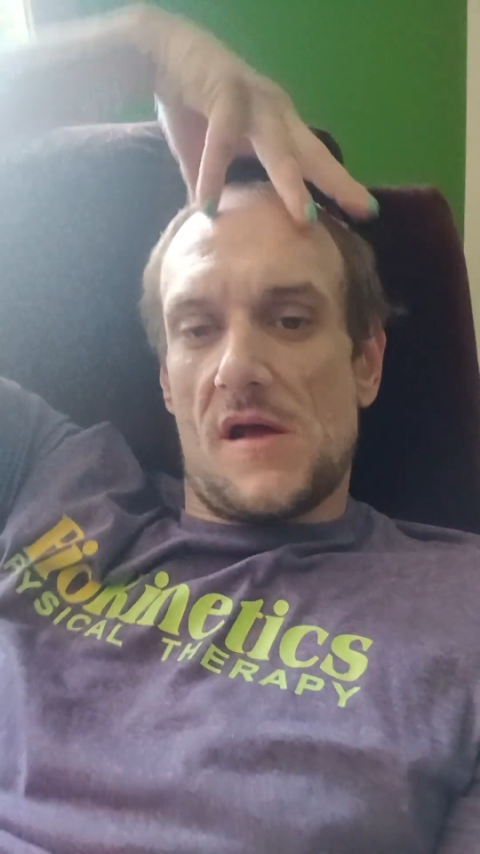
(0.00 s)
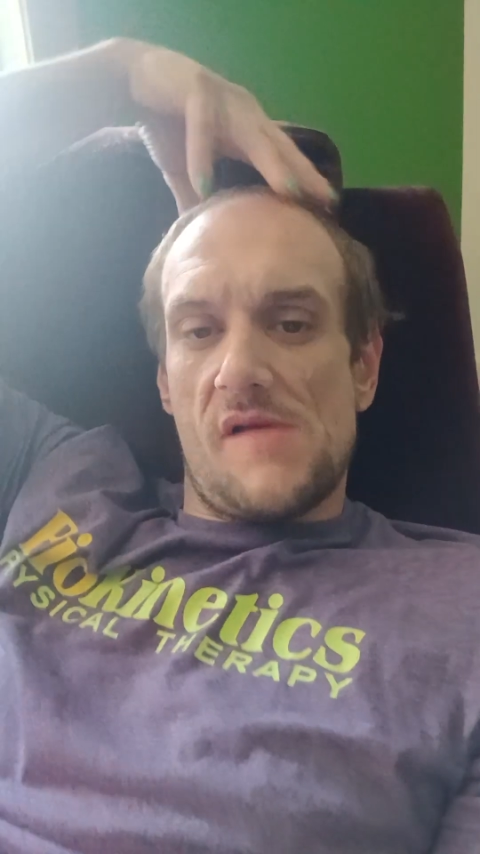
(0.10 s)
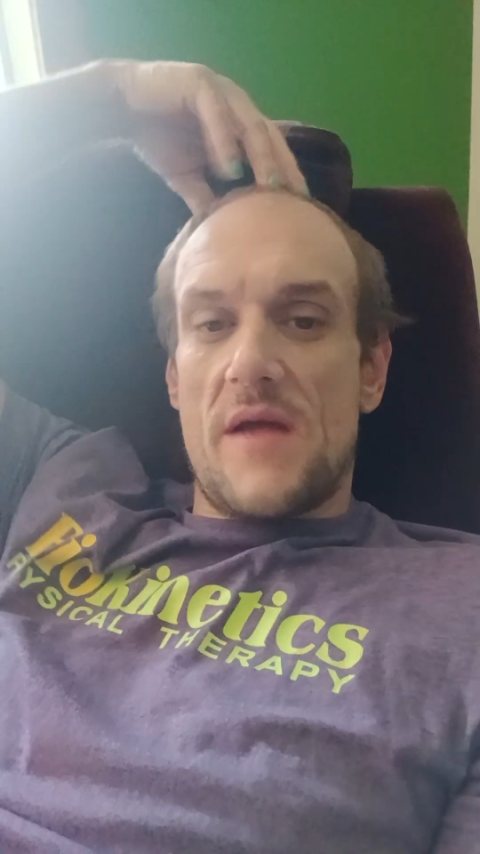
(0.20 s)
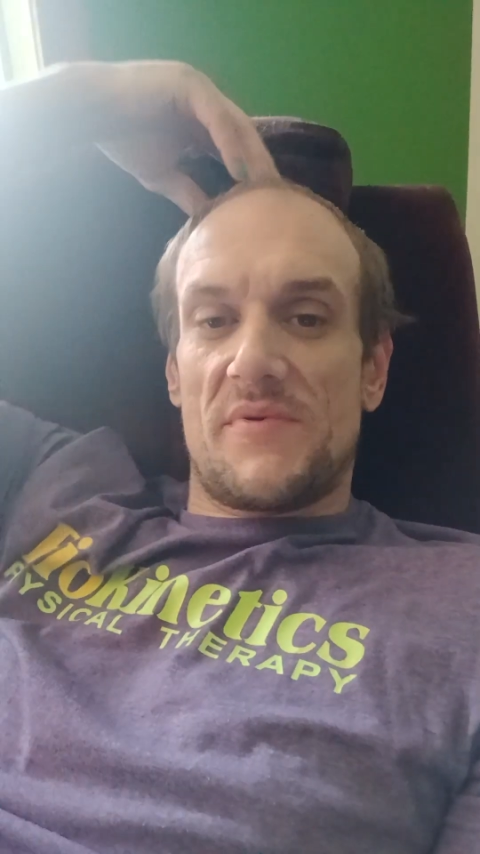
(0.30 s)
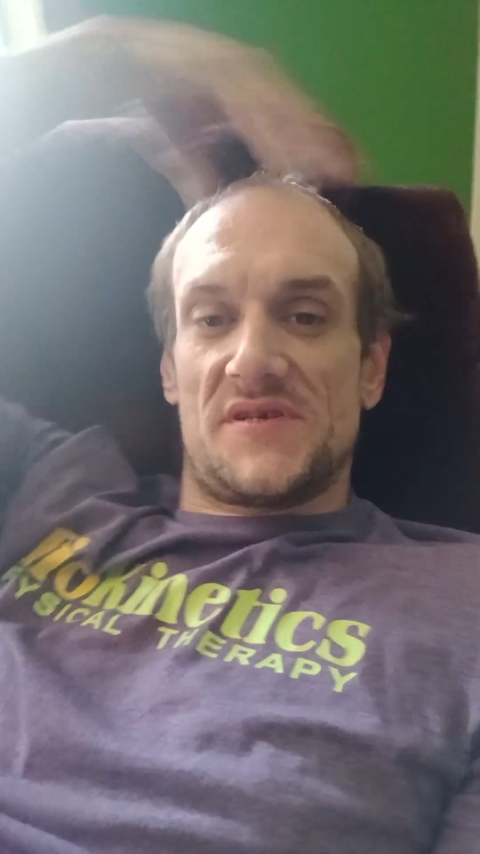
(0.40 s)

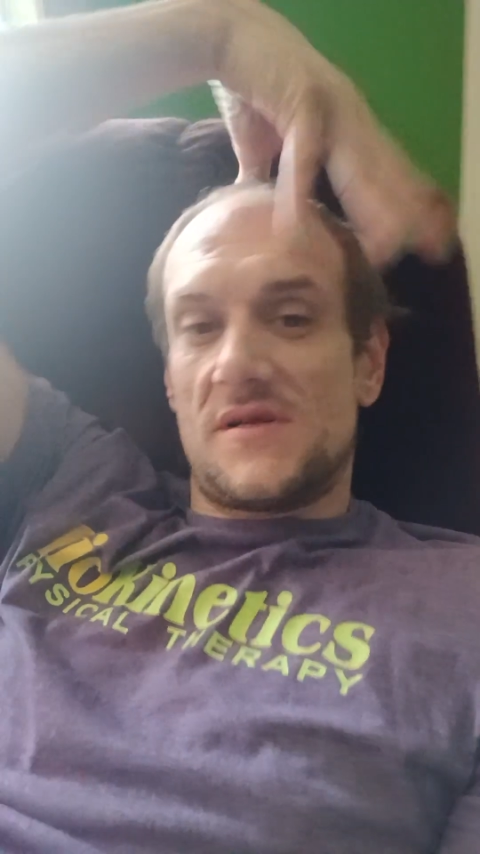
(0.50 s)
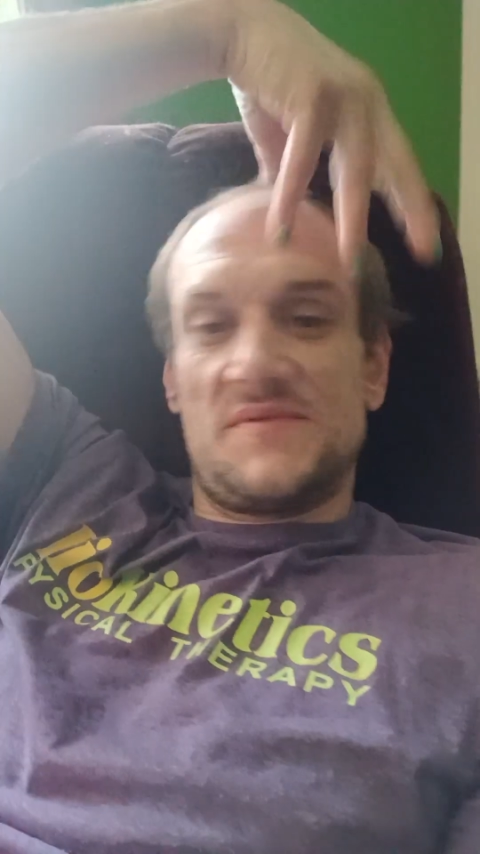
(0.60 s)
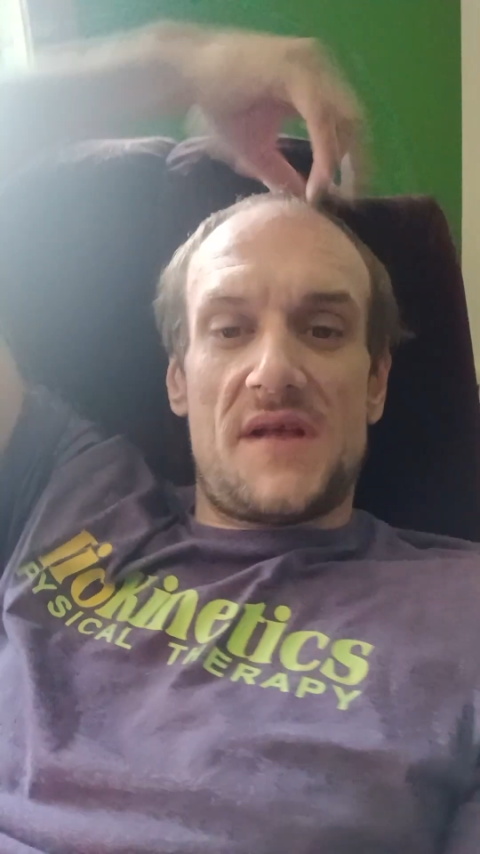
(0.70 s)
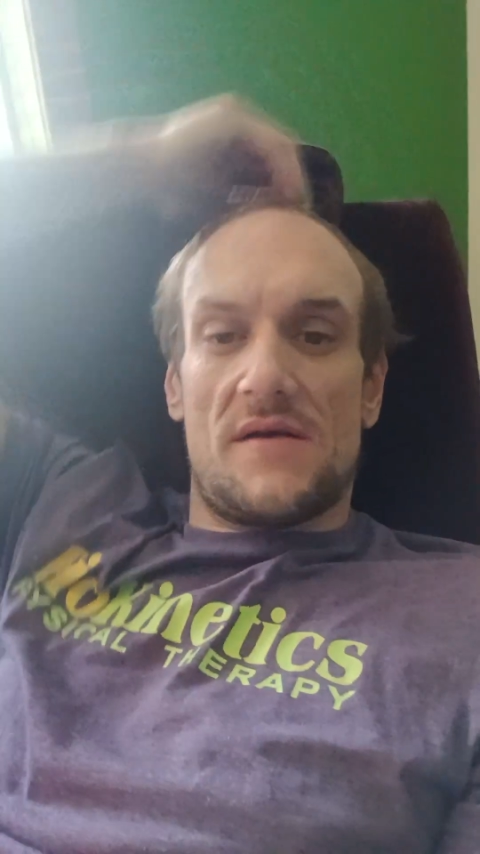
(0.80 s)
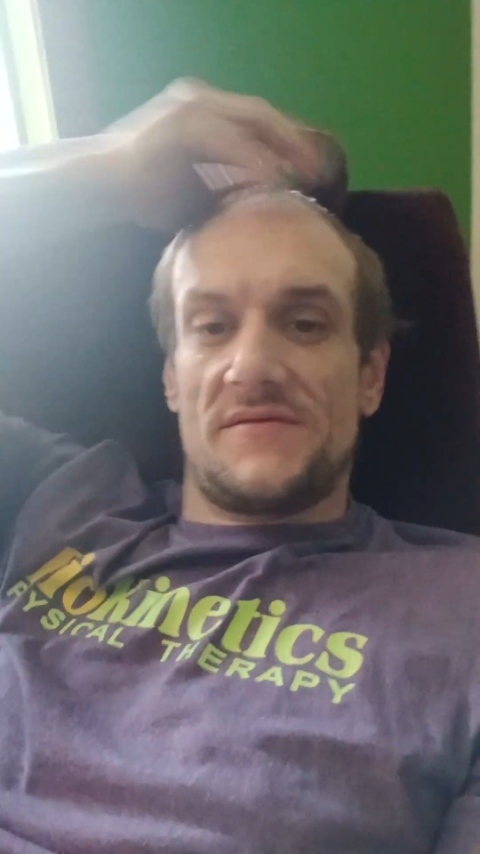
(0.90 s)
Present
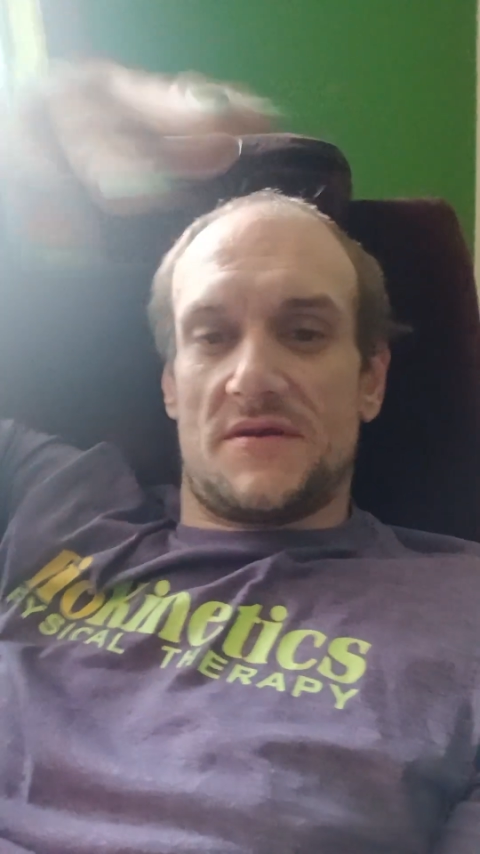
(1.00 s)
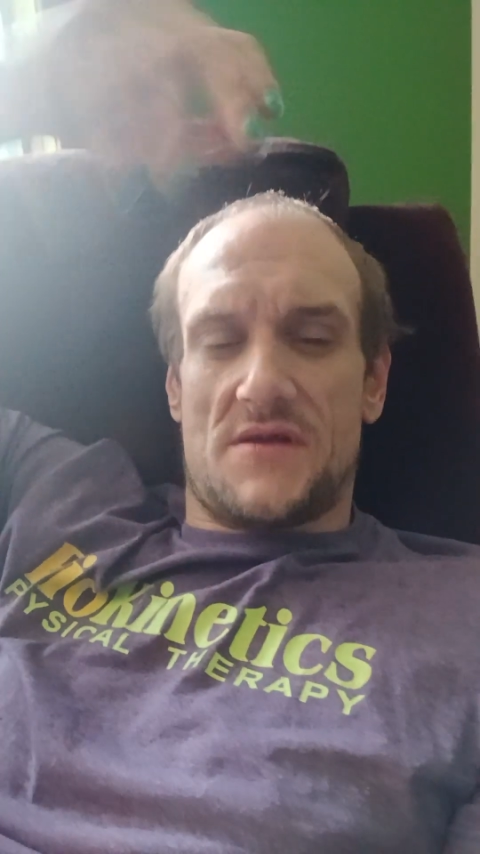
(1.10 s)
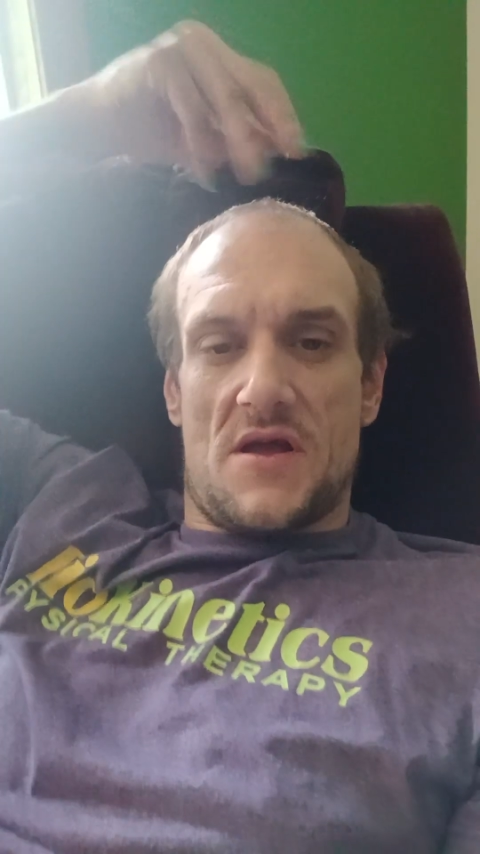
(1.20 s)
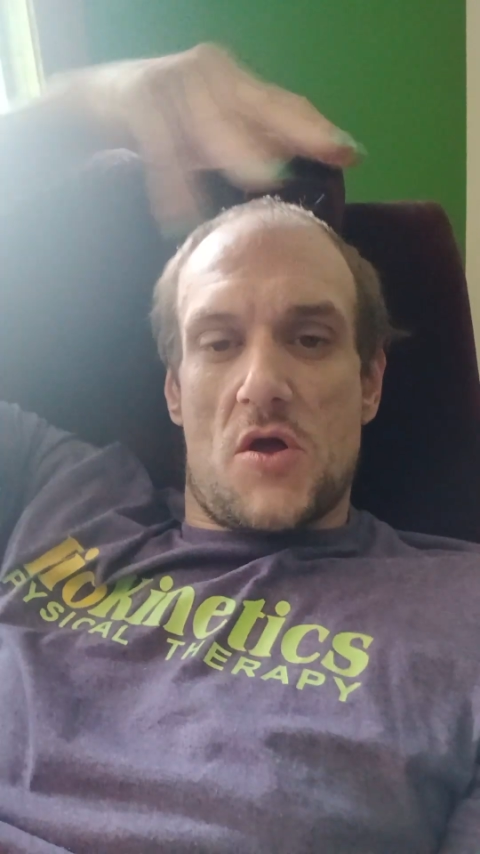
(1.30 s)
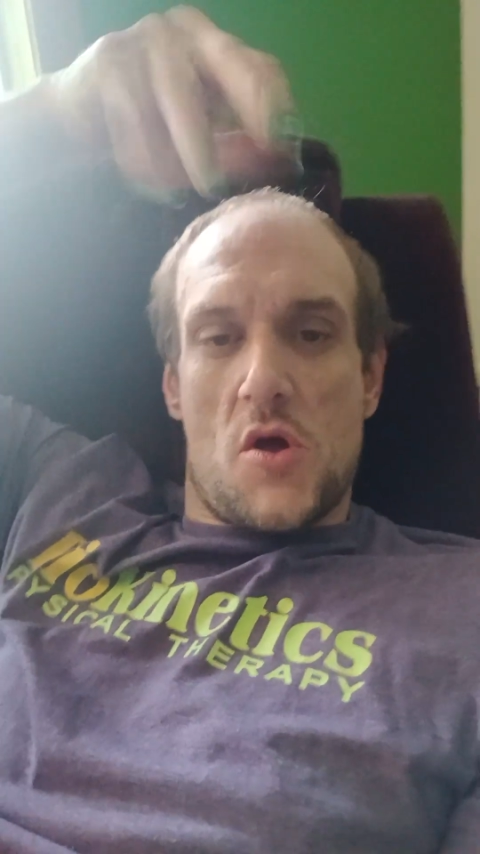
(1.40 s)
themselves
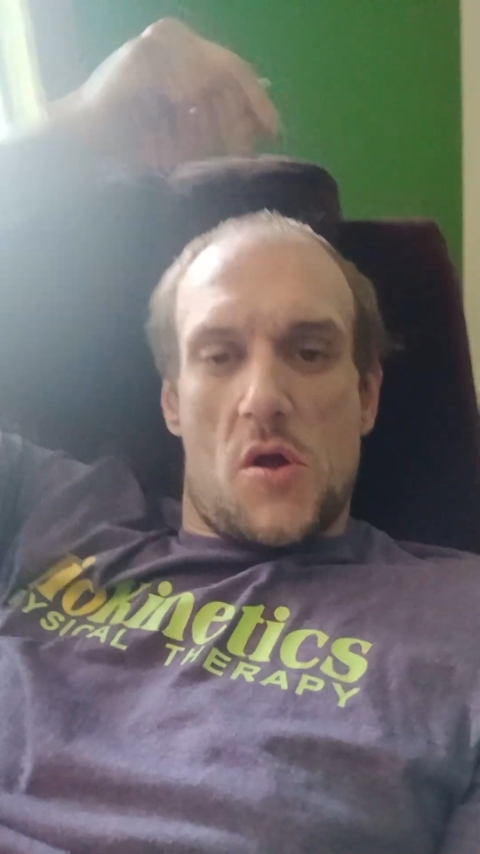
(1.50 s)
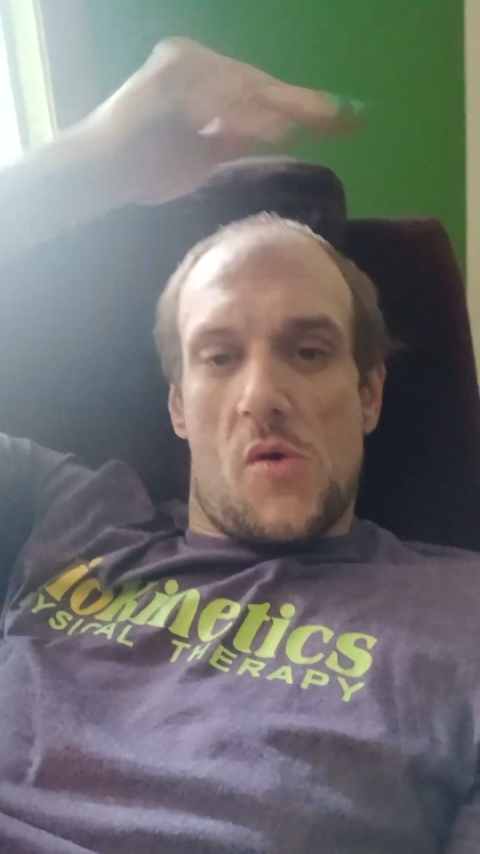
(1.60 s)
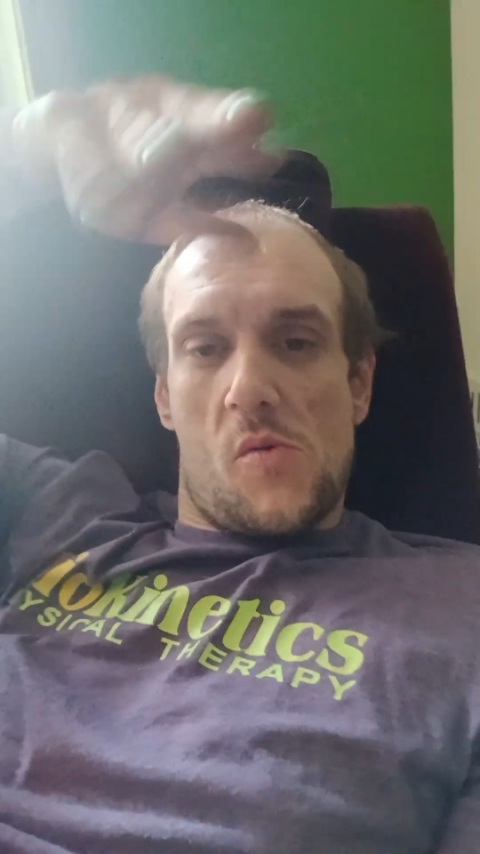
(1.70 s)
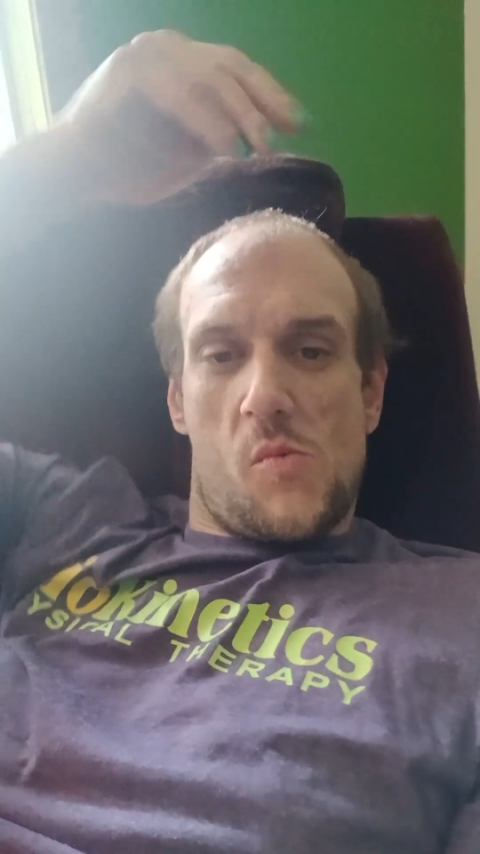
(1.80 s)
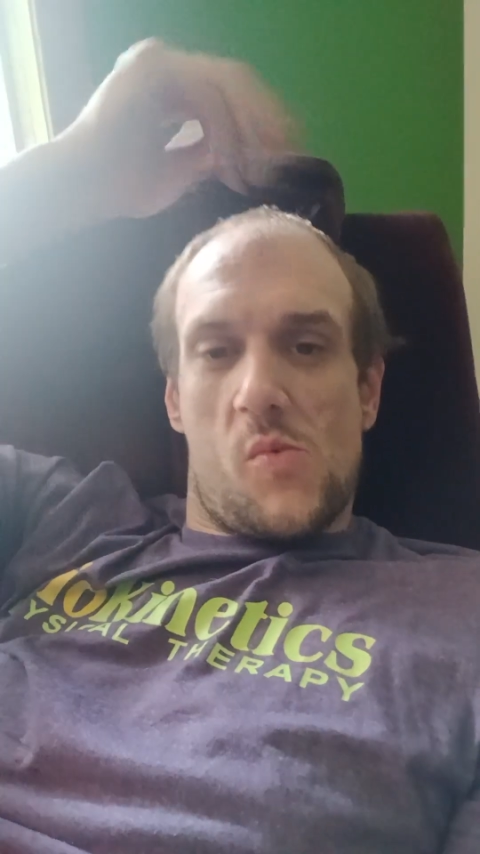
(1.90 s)

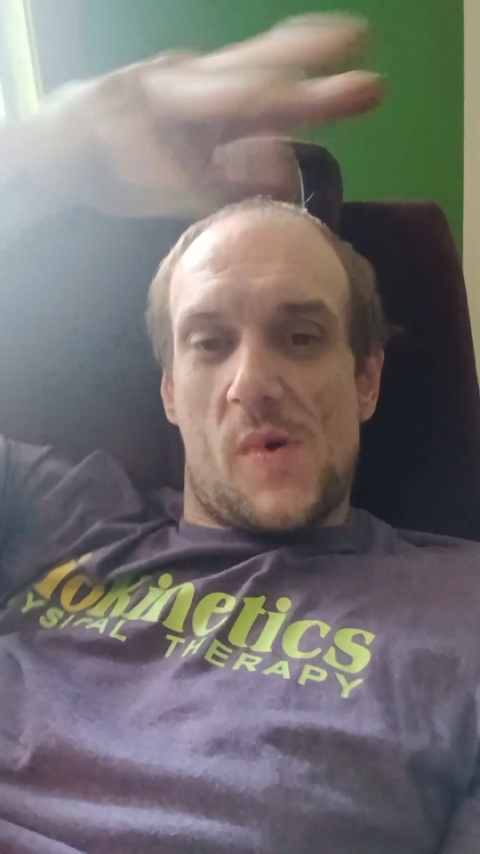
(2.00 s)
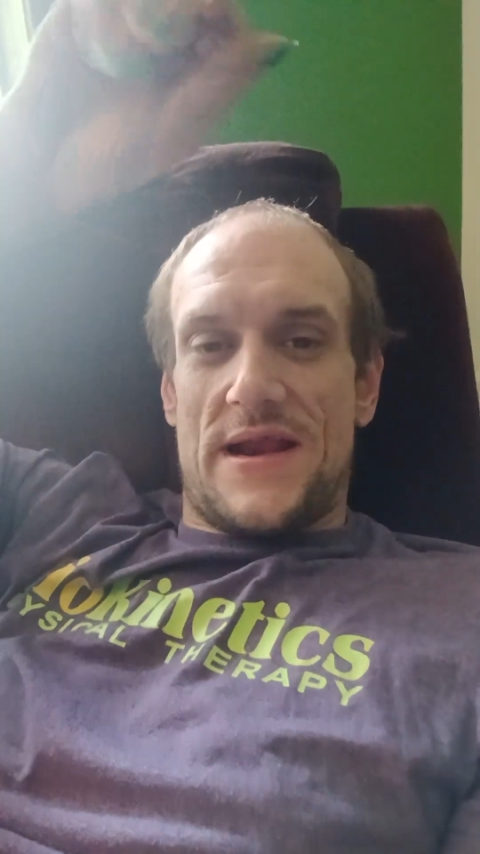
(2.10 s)
one